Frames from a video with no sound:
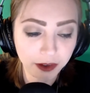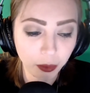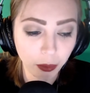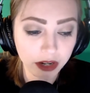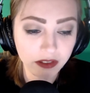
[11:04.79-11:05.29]

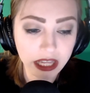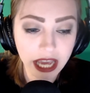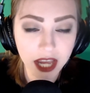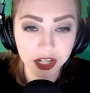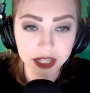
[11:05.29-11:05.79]
one of the
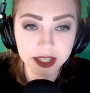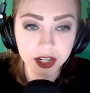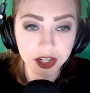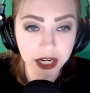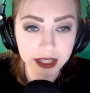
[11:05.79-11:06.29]
HS
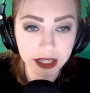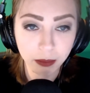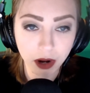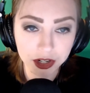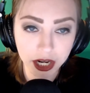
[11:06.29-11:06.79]
to JC
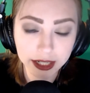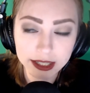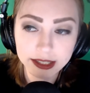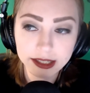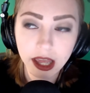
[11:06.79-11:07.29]

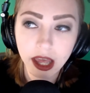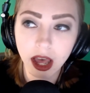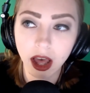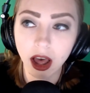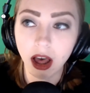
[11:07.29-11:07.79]
projects
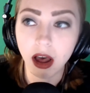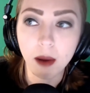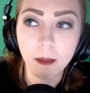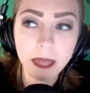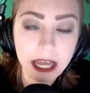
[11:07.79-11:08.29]

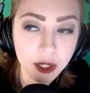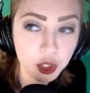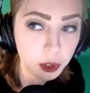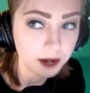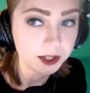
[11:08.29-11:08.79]
in
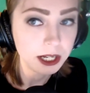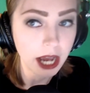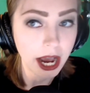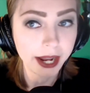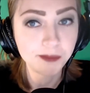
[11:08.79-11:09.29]

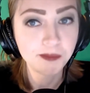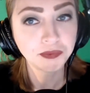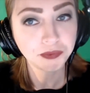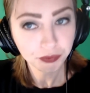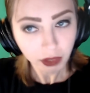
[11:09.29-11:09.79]
2009,
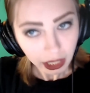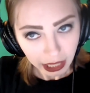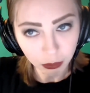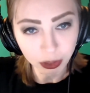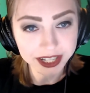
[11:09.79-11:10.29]

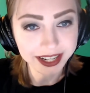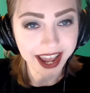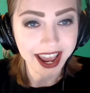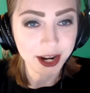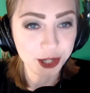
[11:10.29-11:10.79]
and we
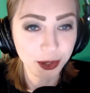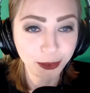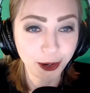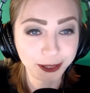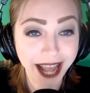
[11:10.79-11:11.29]
did a show
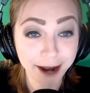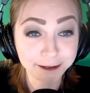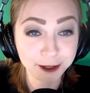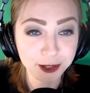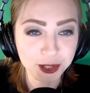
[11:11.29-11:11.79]
called
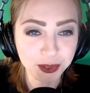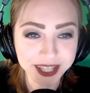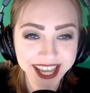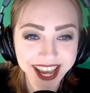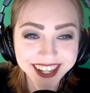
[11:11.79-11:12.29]
After
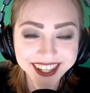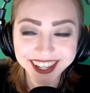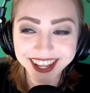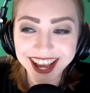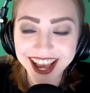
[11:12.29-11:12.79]
Juliet,
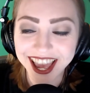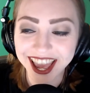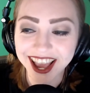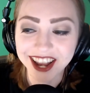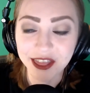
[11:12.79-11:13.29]

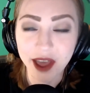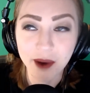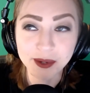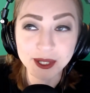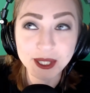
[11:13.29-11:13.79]
and
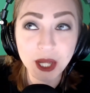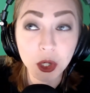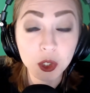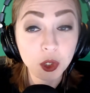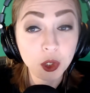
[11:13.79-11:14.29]
that was
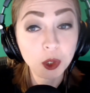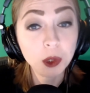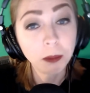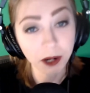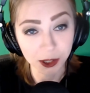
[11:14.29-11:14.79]

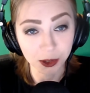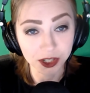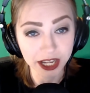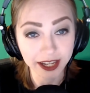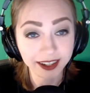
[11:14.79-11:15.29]
super
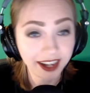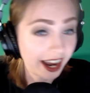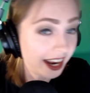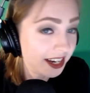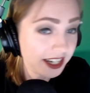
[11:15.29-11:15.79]
interesting.
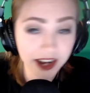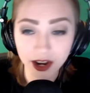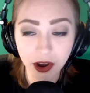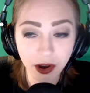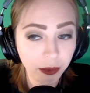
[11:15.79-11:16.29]
I did
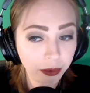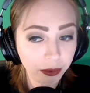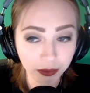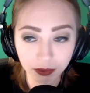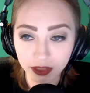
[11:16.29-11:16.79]
not know
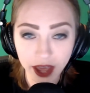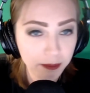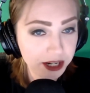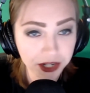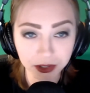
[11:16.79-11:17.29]

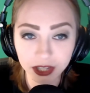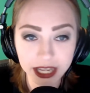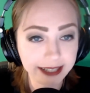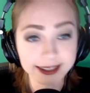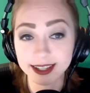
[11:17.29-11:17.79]
that material
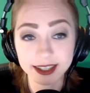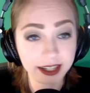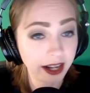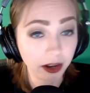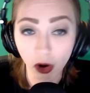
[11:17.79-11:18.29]

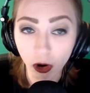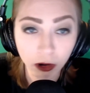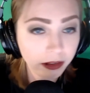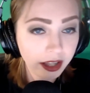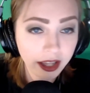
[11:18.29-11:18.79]
existed at all,